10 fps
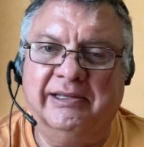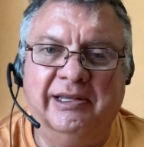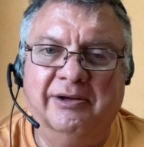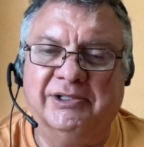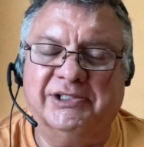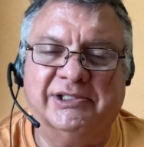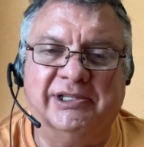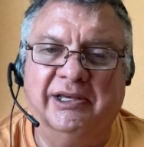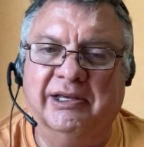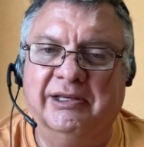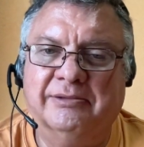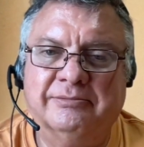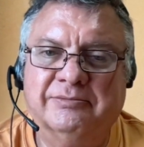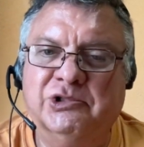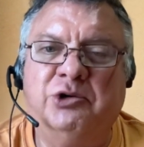It's $2
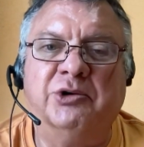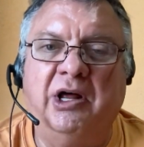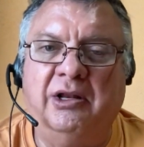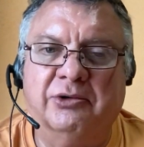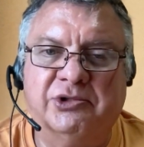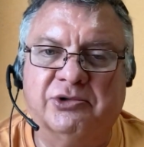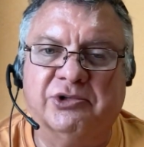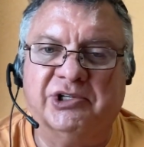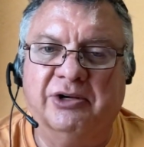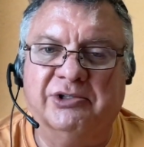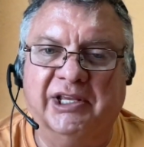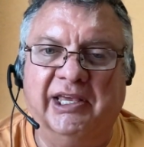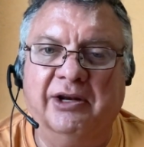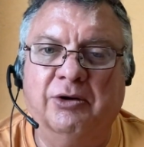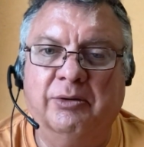or so to
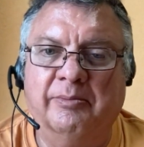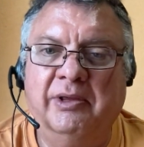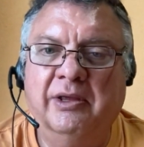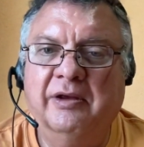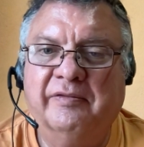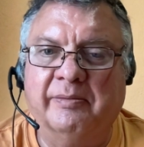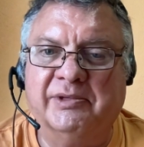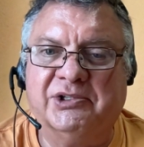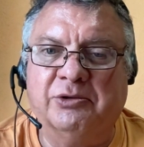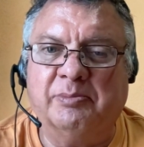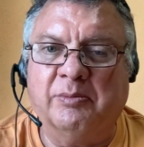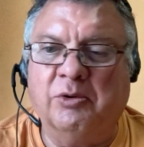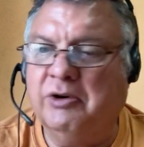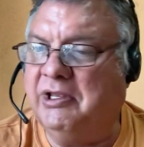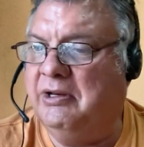get home from the
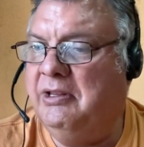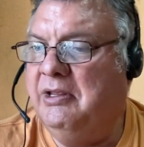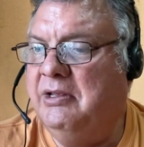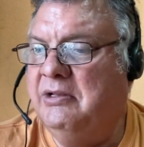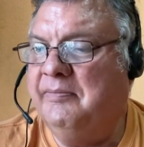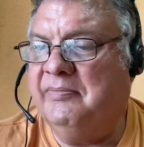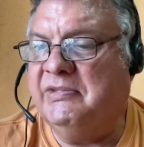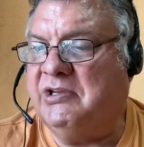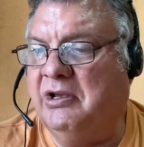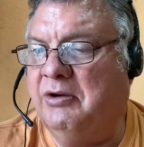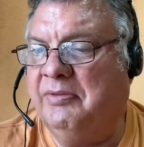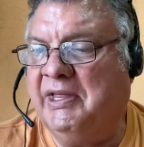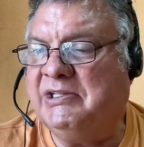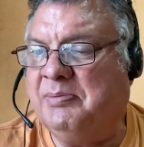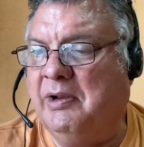supermarket. So
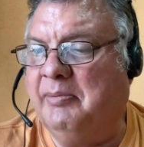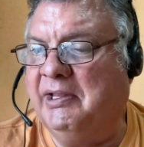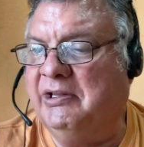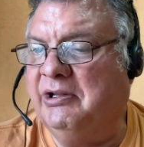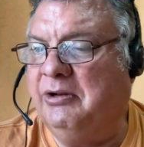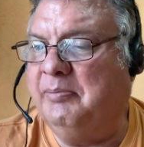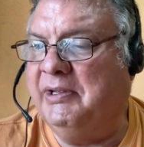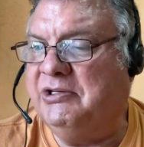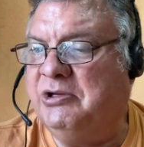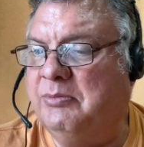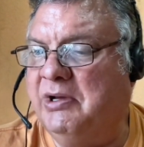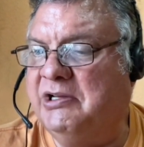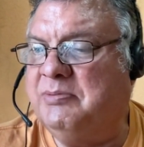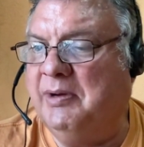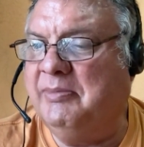that's probably a little bit too
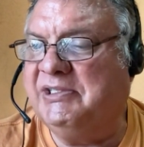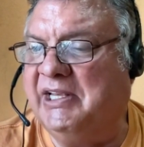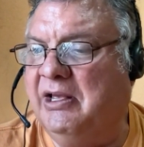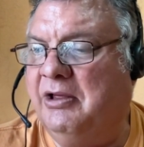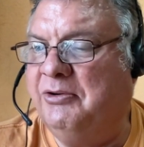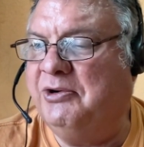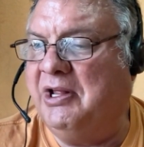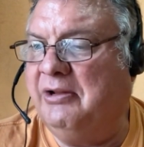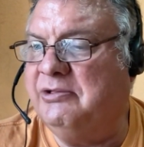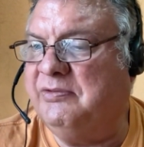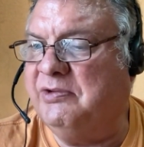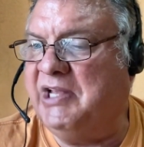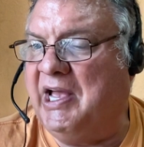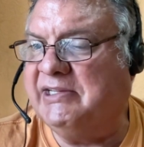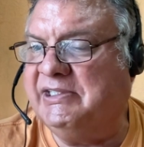much, but I'm going to say $100 for
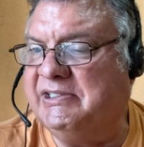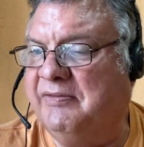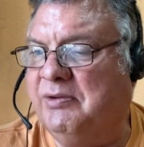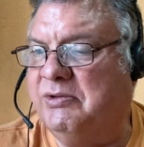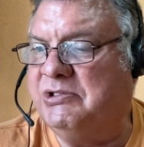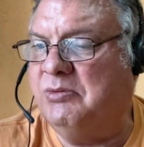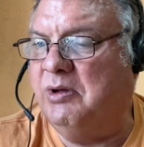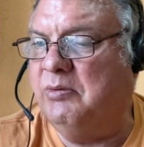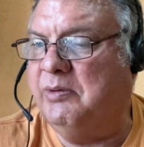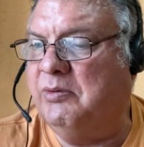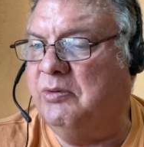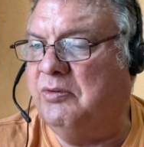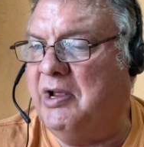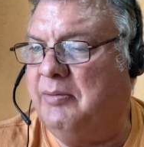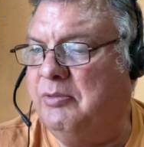taxis. Every once in a while we will
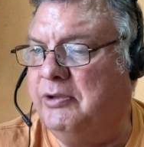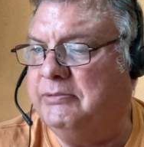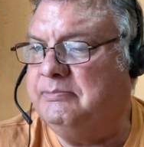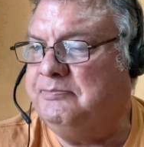grab one.